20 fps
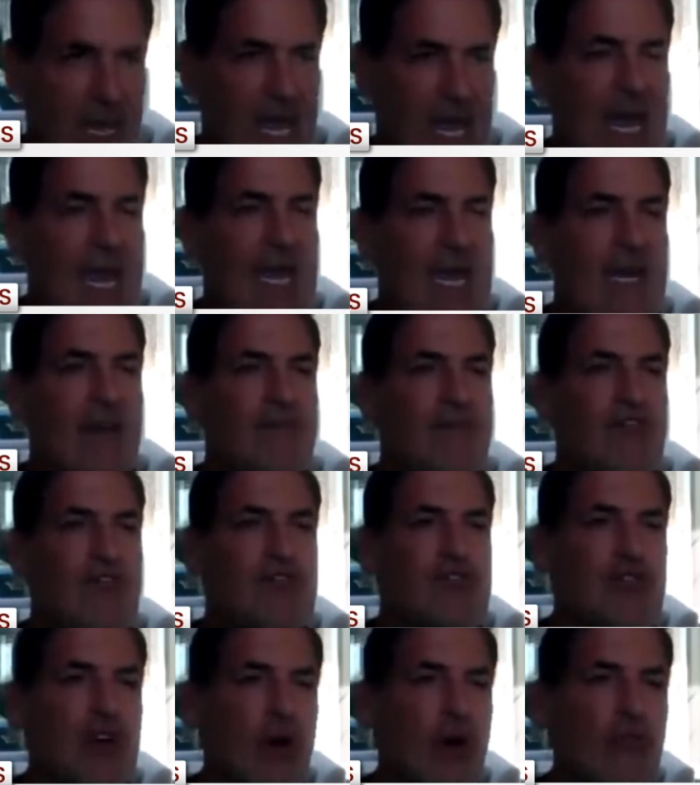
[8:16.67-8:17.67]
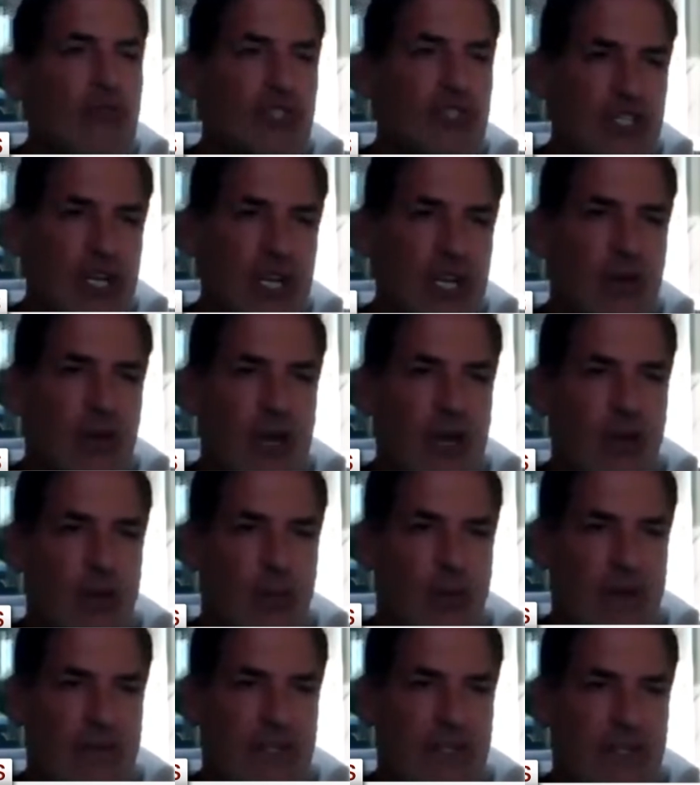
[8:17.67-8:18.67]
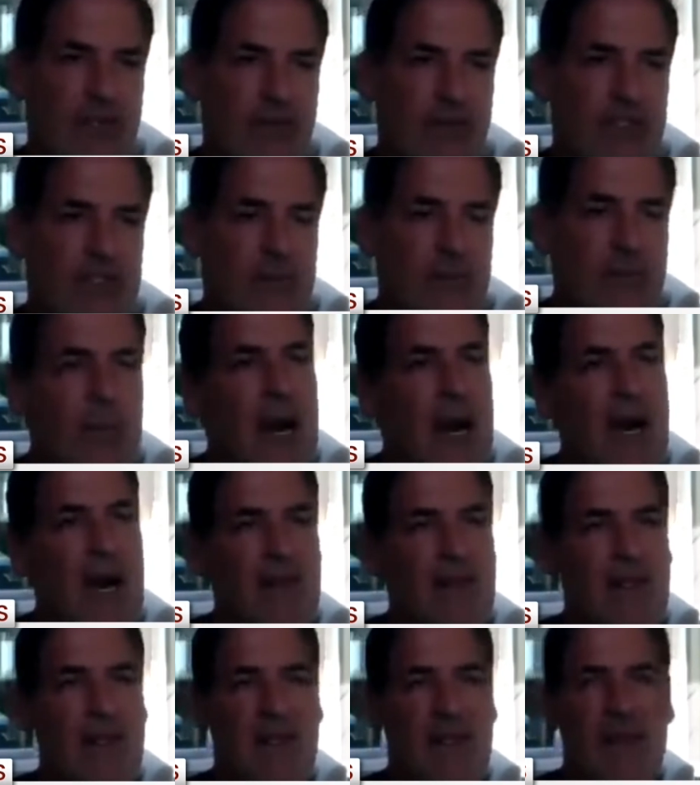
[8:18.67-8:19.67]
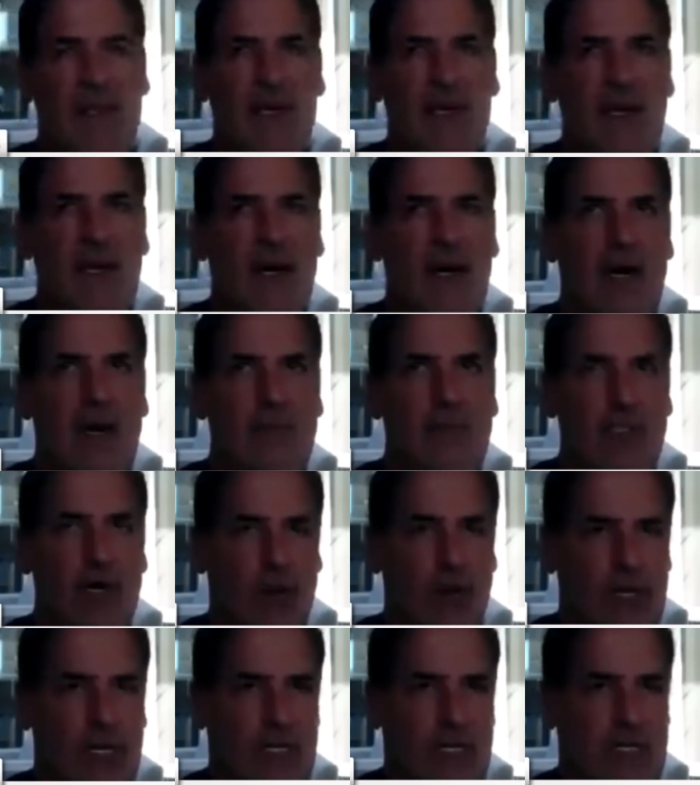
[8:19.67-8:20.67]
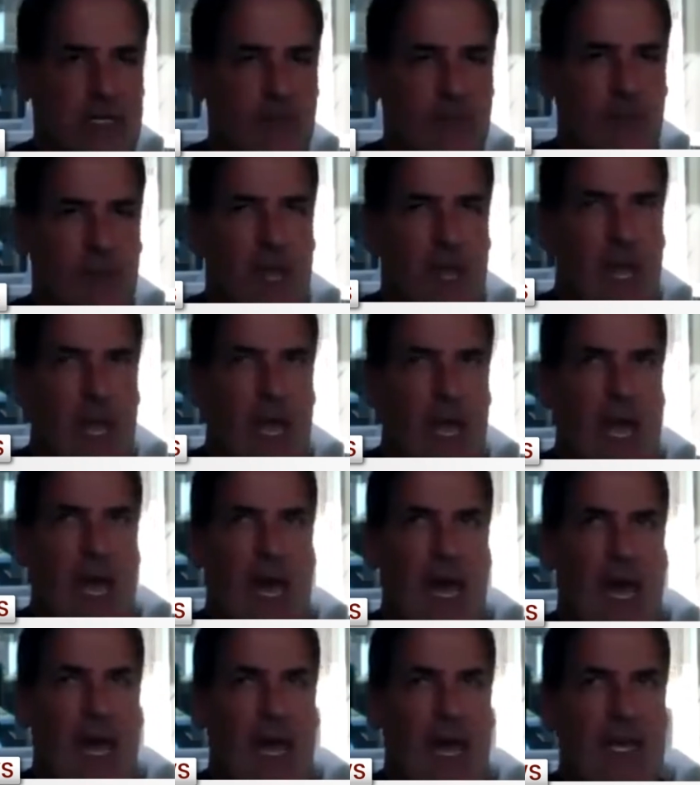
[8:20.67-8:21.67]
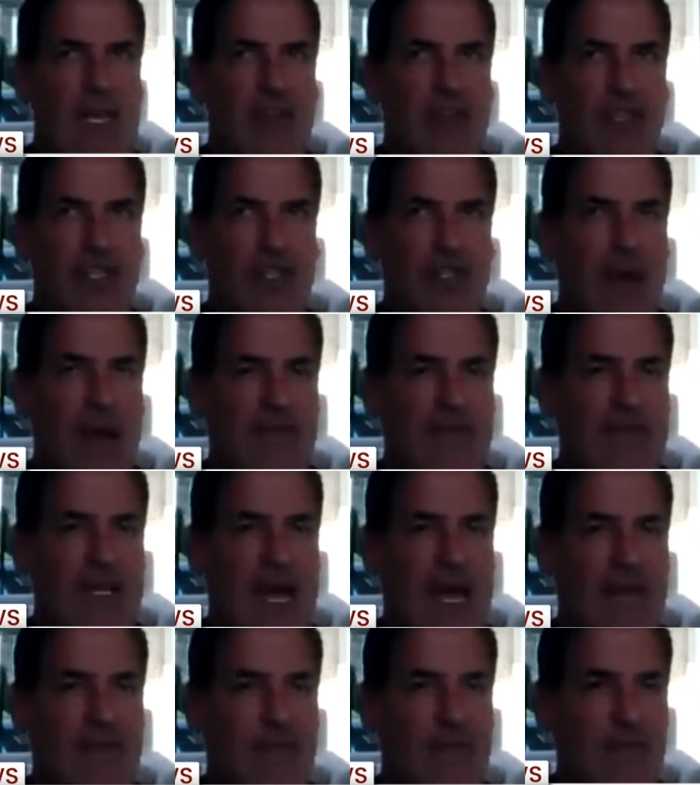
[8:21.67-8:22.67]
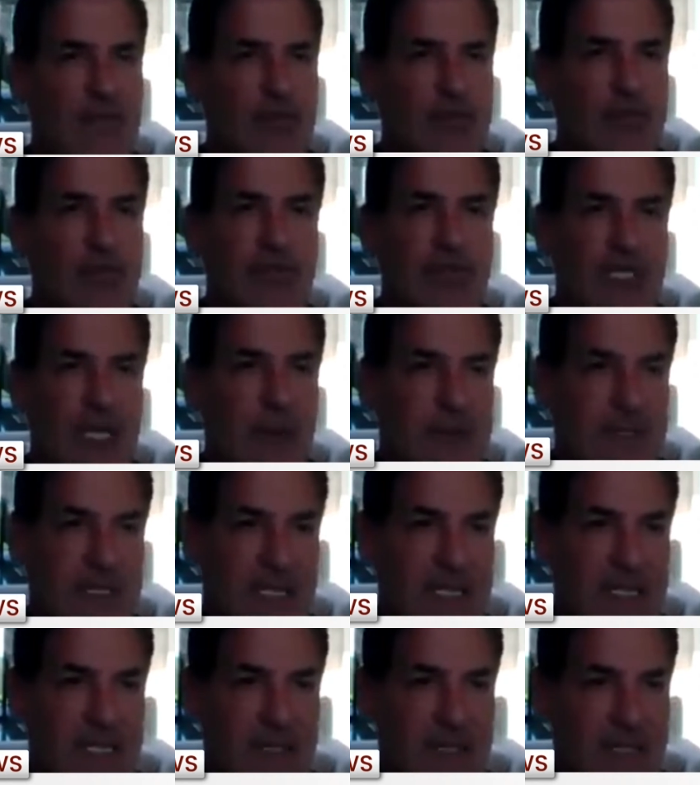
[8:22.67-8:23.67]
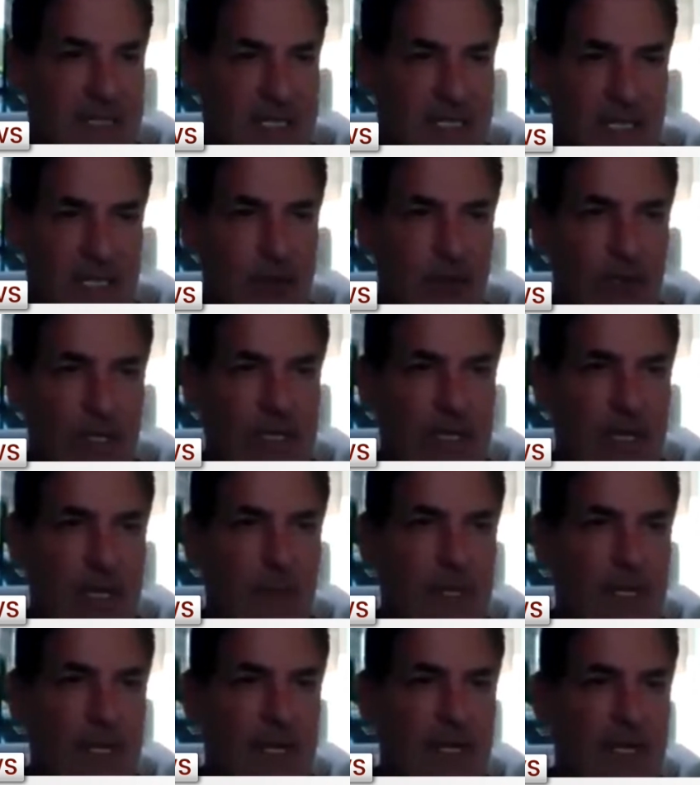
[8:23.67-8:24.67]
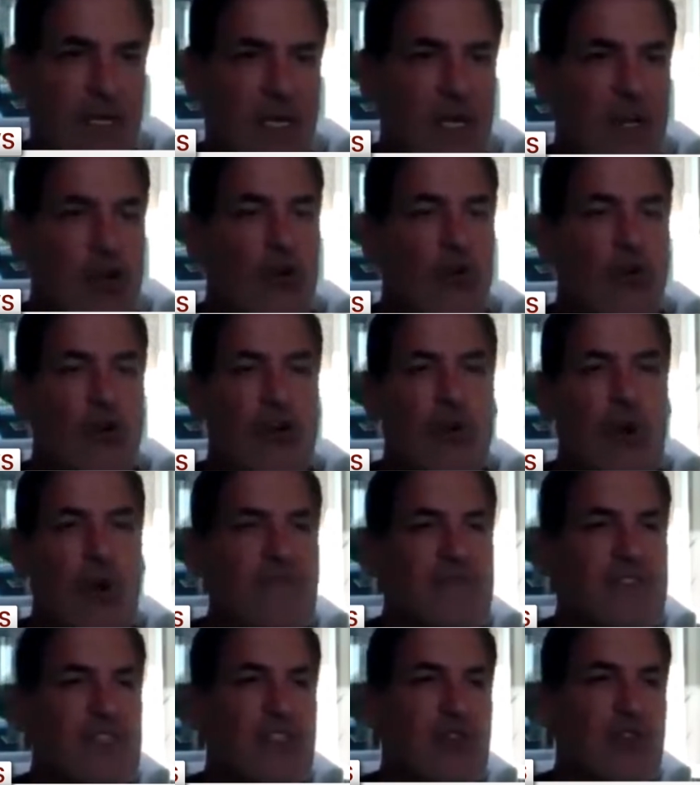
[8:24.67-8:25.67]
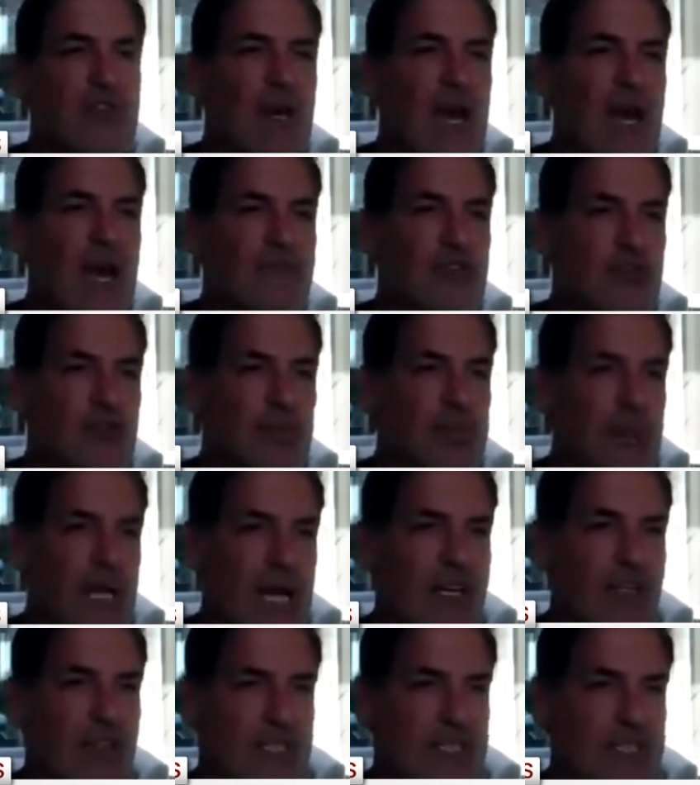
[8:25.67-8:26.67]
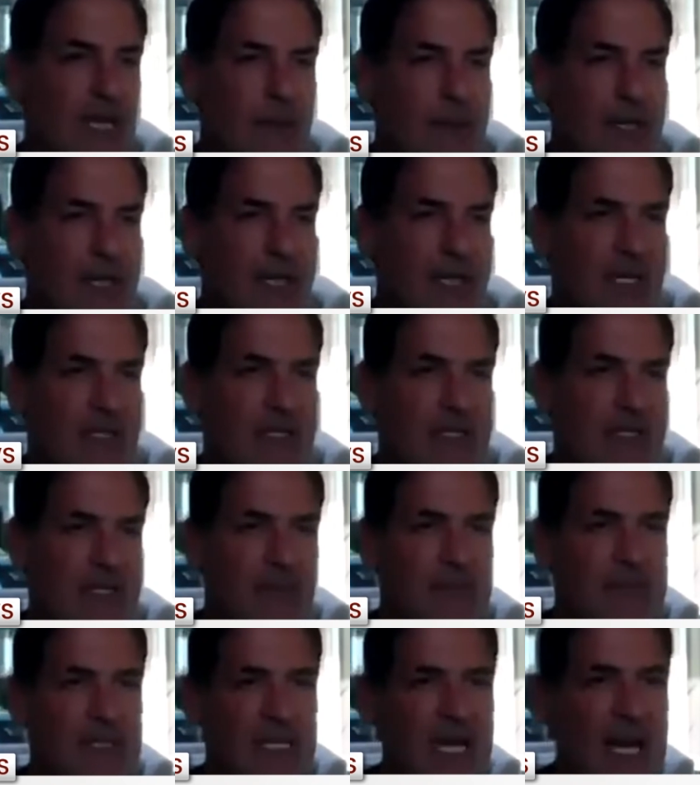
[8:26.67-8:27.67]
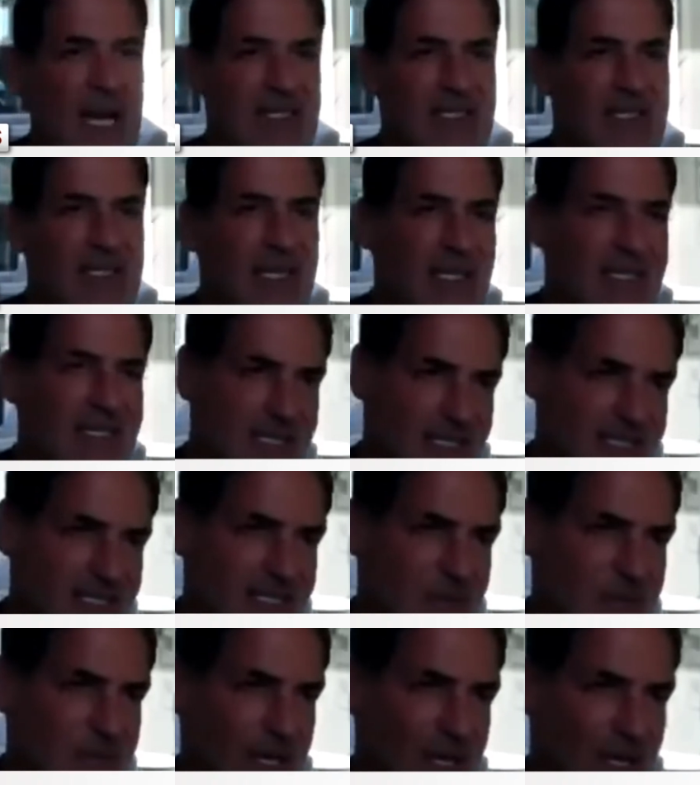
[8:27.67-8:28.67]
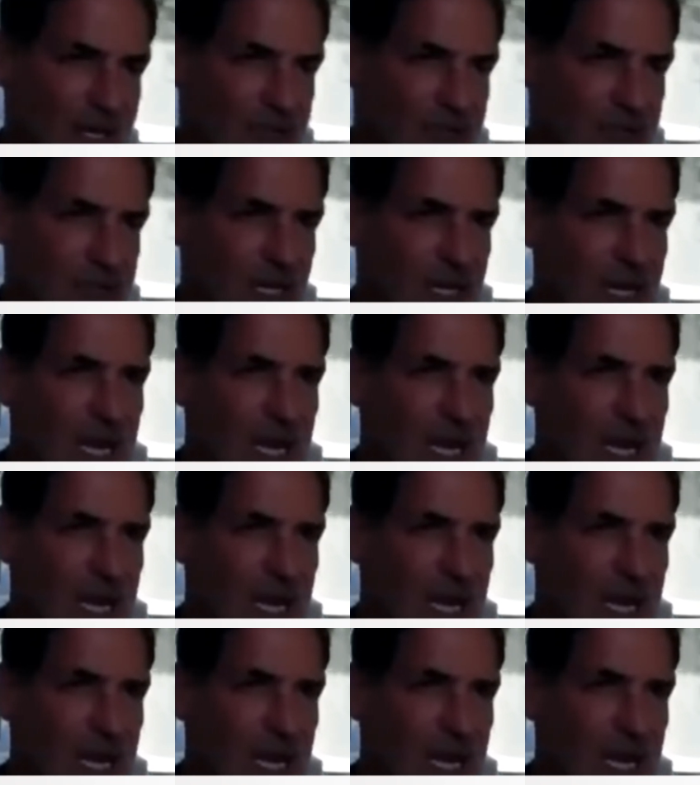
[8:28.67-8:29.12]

And if you don't generate revenues to buy the tokens, either you have to have new subsidies continually coming in, or you have to have new players coming in to subsidize the existing players.